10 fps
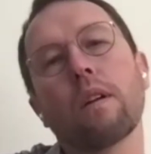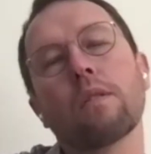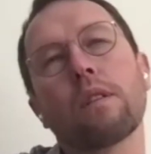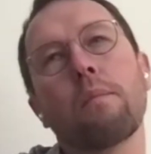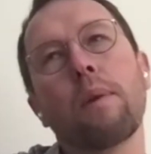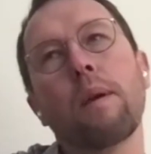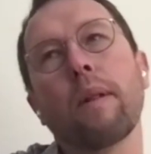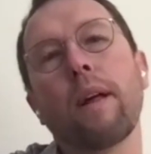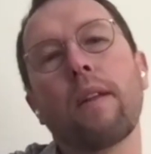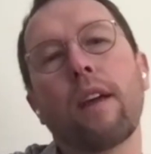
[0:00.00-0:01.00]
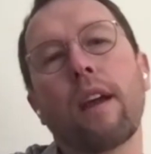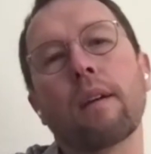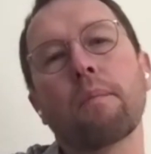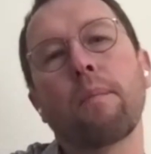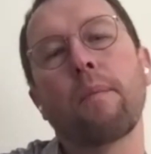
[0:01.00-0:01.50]
some people I
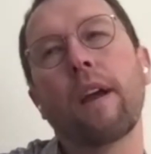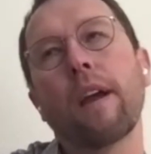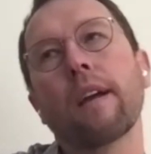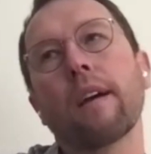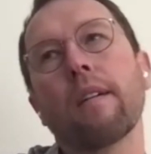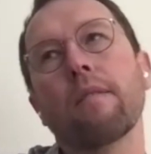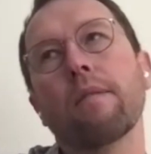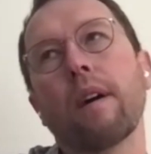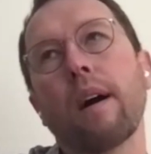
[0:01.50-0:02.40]
think of